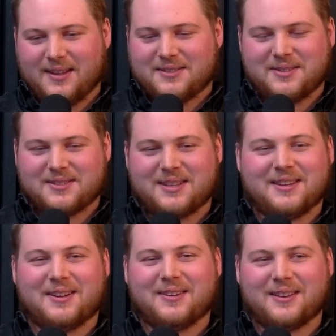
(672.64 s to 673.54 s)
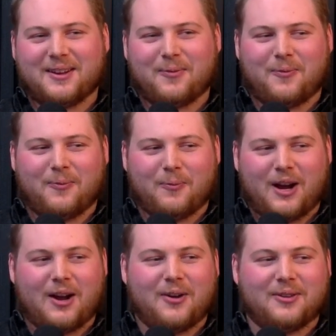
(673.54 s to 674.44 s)
just sitting there like,
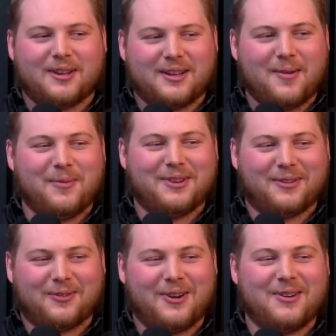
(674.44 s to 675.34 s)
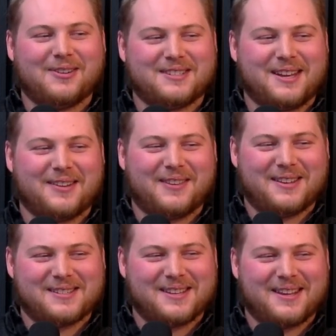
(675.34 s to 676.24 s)
wow, like I'm on the wrong side of this.